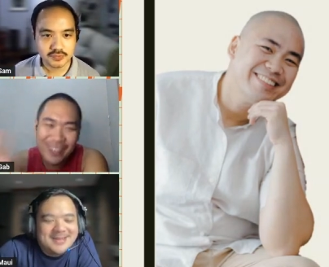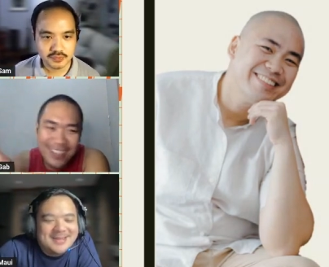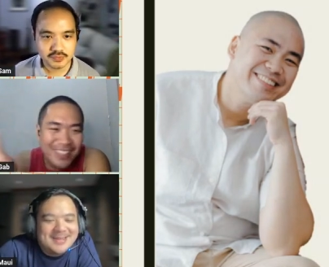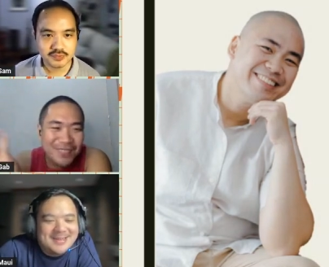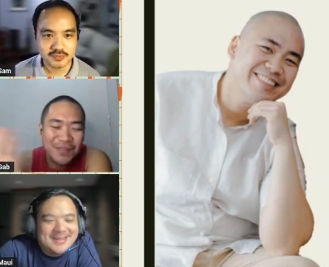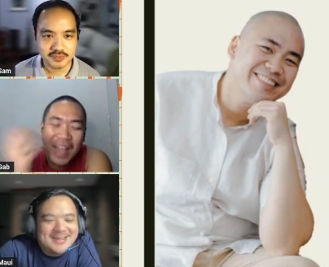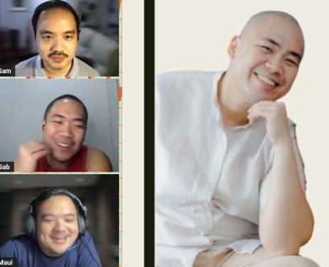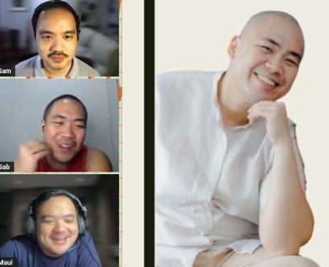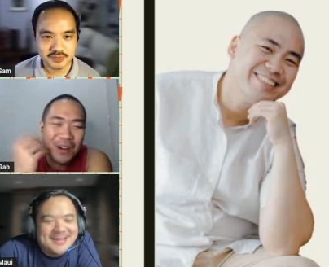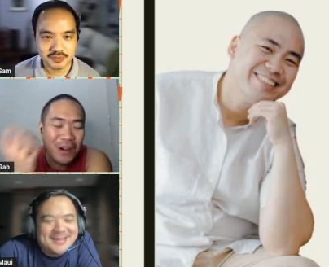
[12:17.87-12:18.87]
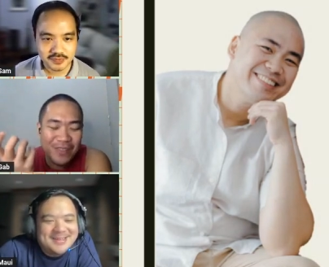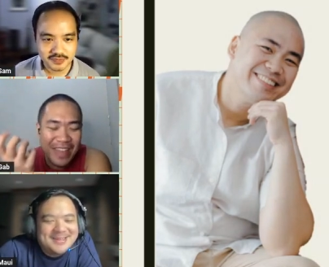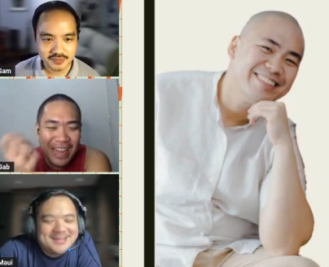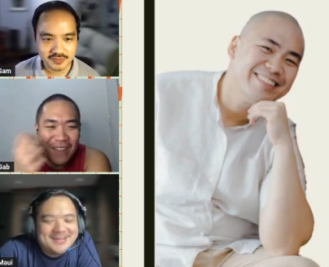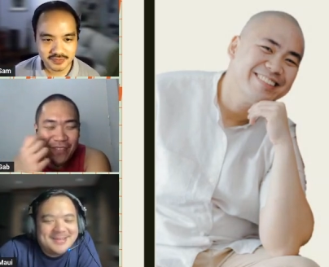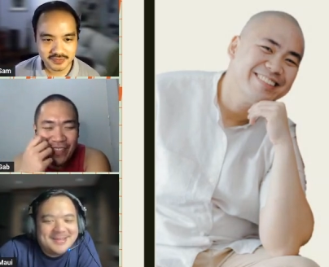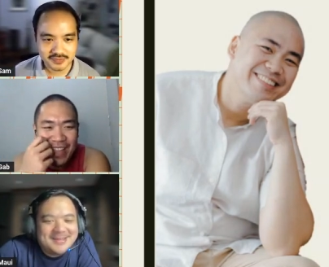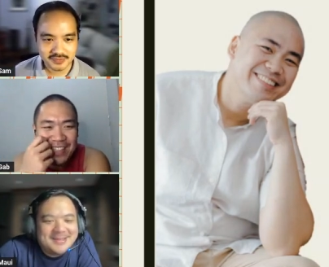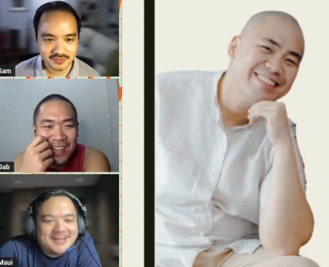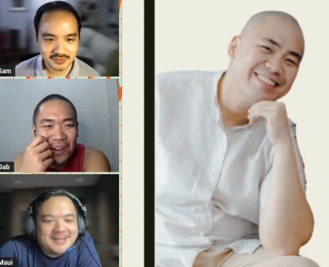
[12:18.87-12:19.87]
Speaker 1: So I don't know if, that, if
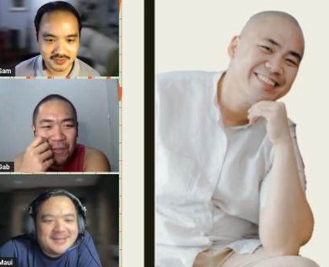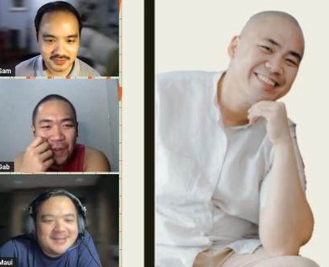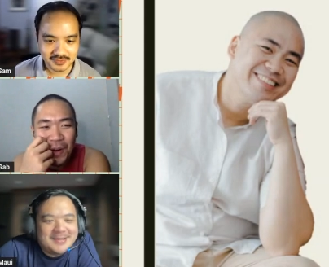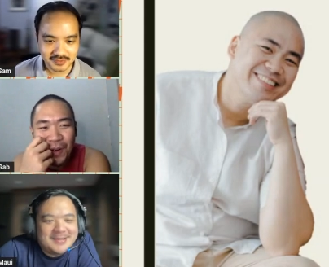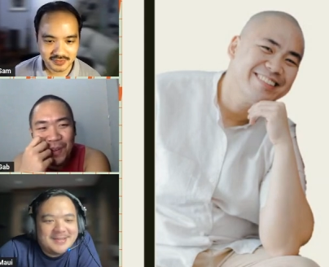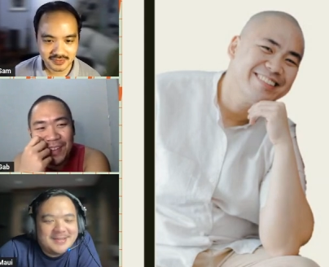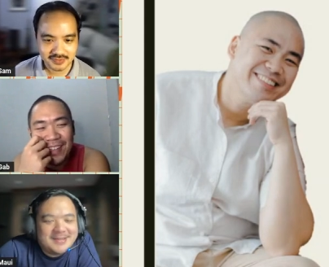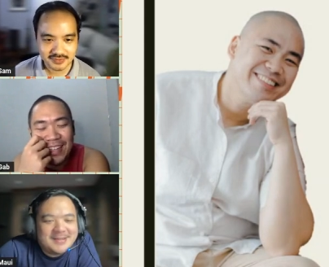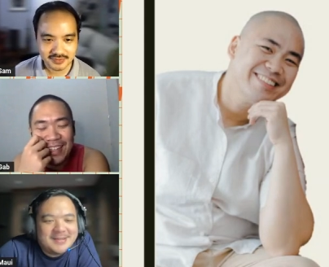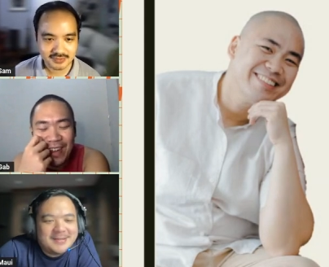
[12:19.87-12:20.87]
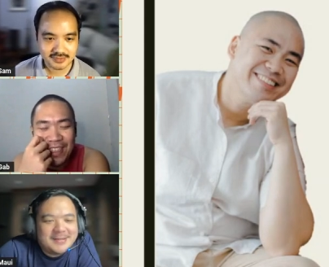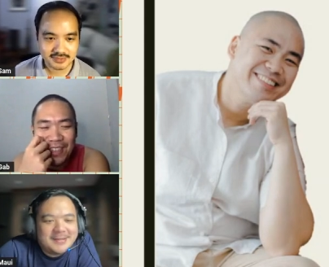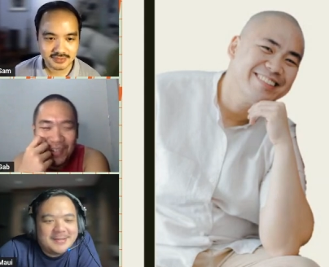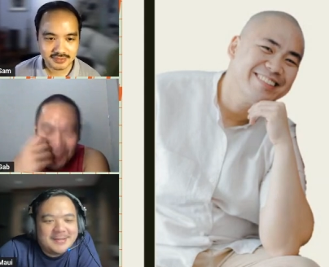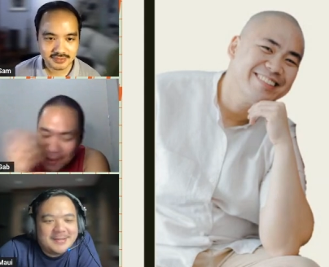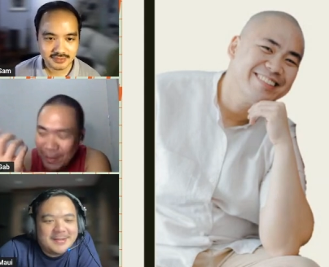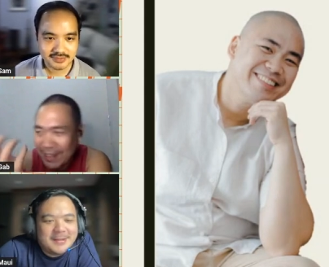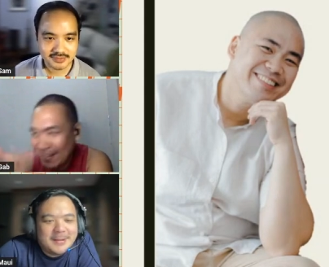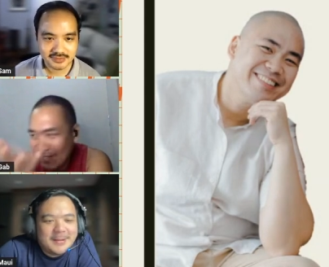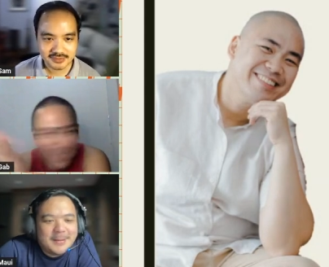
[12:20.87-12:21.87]
that's a loophole you in the rule,
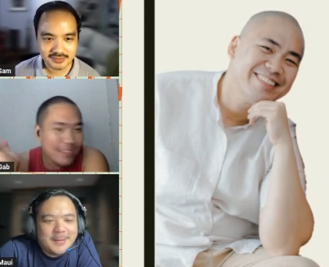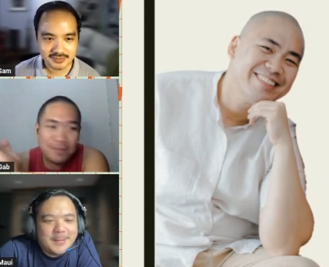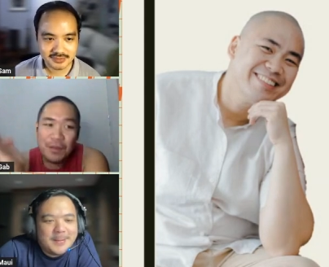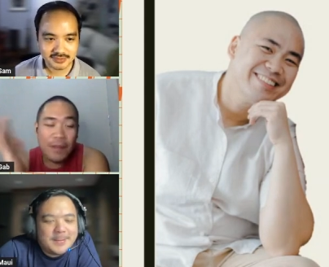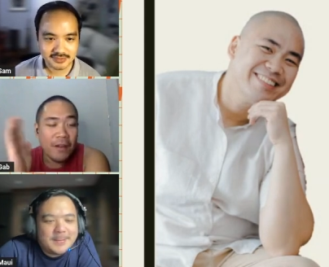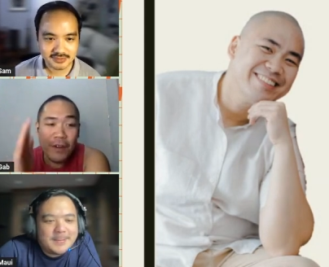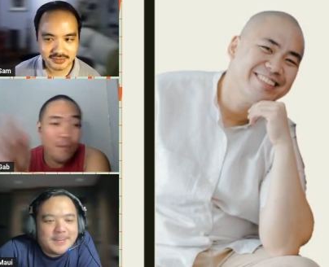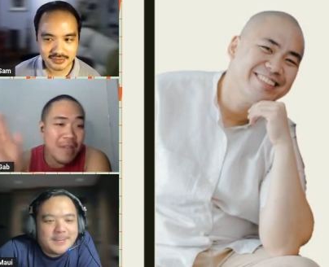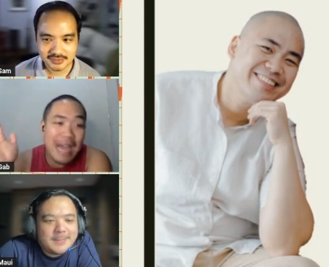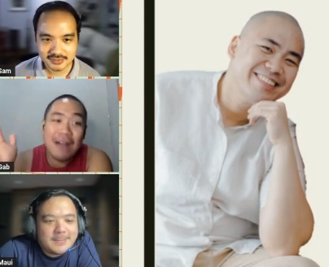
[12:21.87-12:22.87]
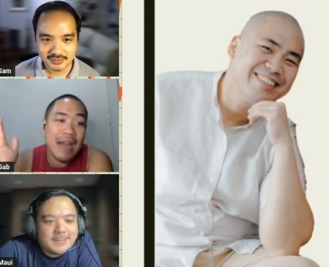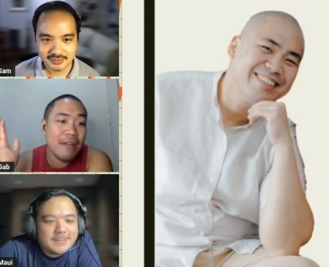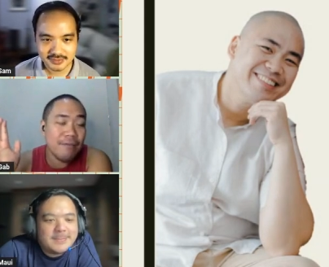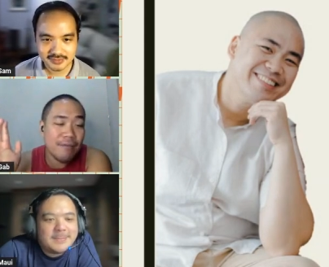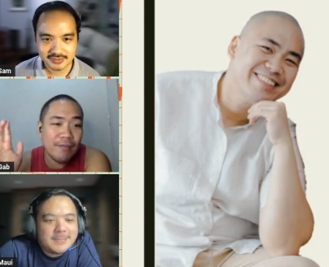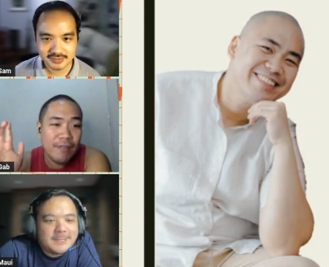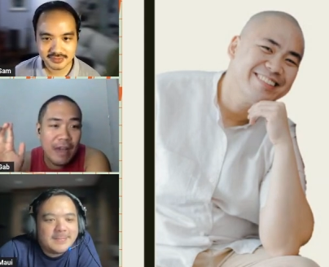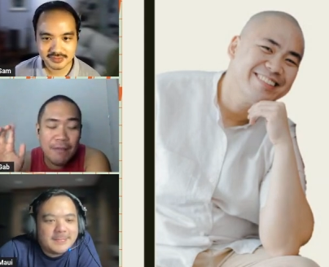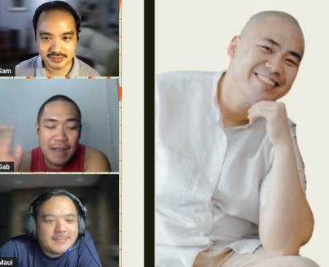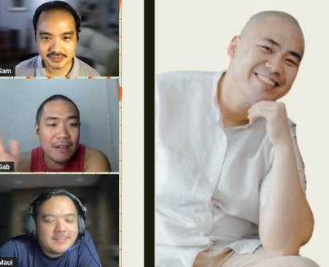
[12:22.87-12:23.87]
but for me, I,
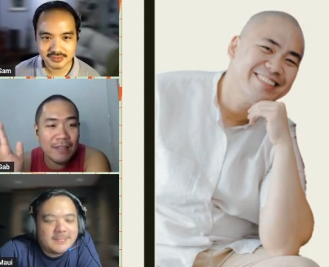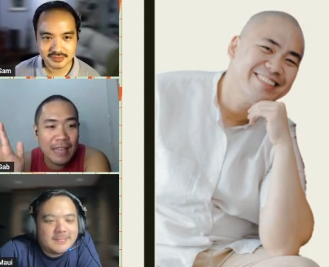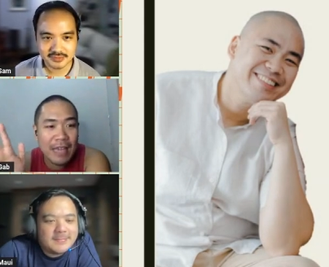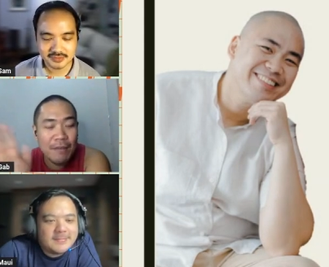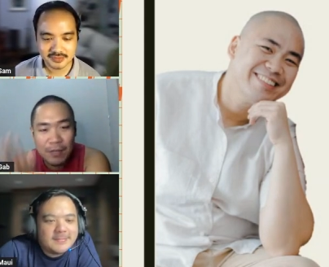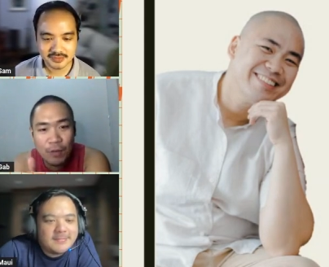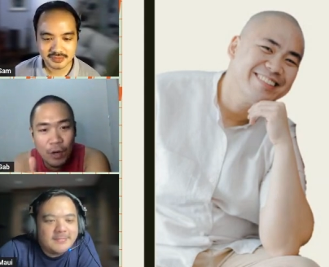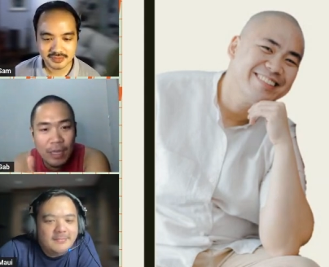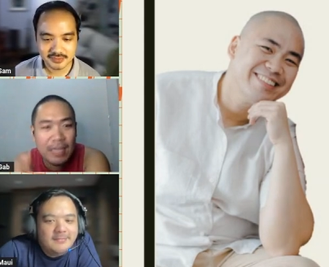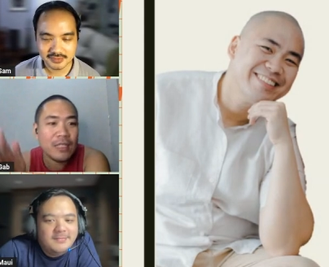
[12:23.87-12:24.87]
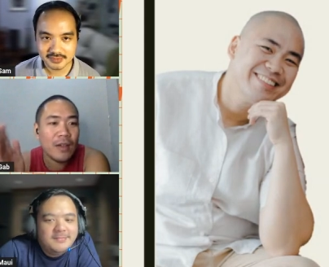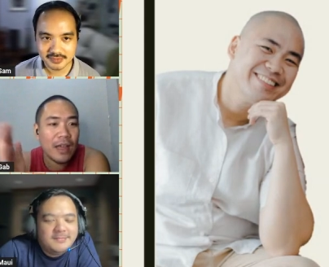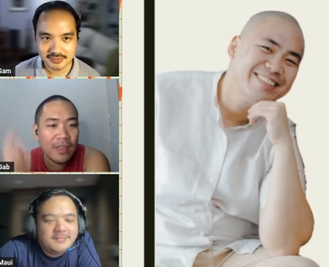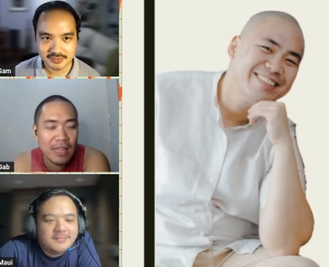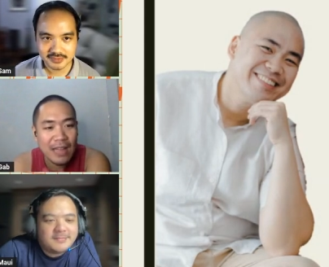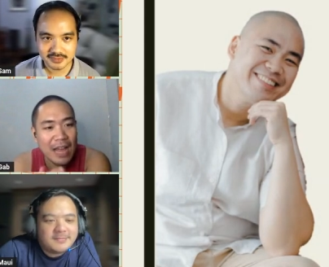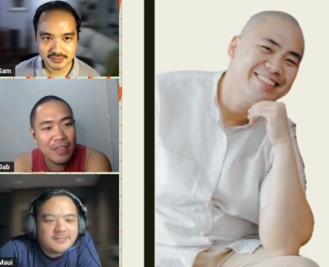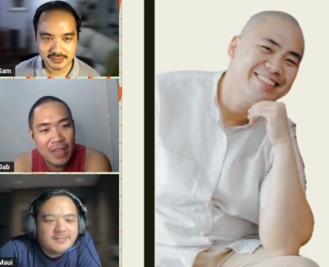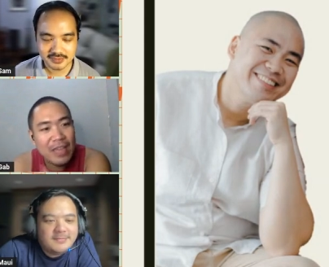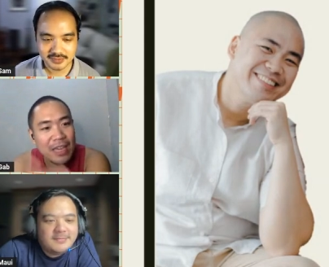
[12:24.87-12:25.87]
I'm I'm counting him as a rookie. So I feel
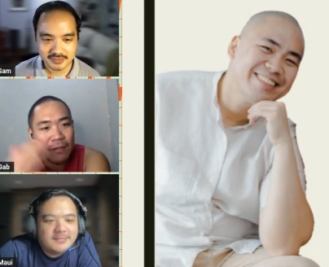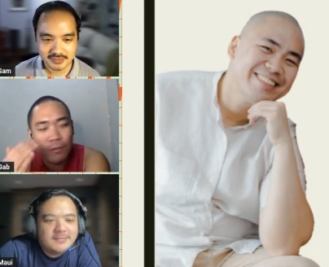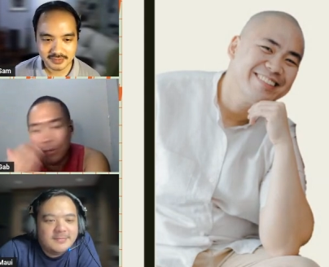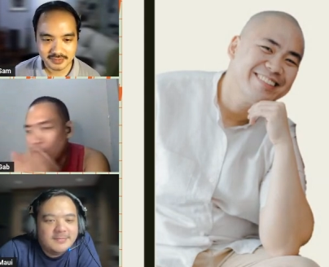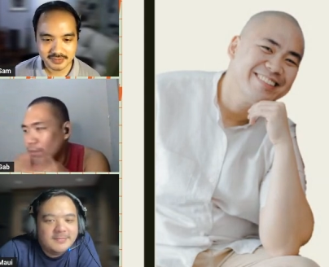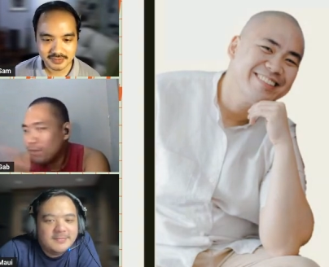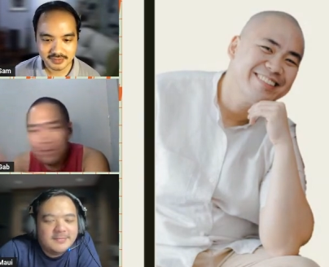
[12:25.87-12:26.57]
I think he can.